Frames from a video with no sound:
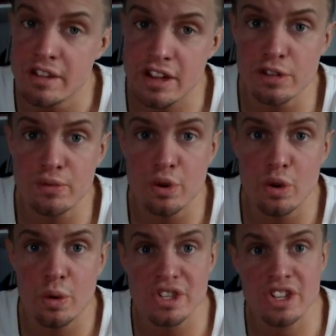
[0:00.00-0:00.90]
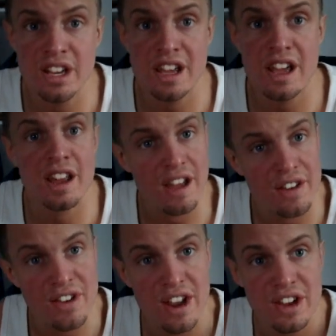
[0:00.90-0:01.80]
Thank you for watching and
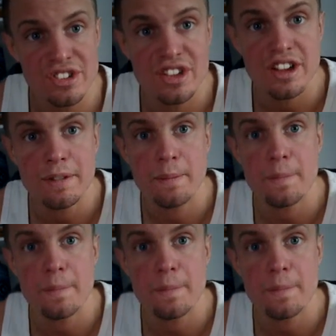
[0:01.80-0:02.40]
have a nice day.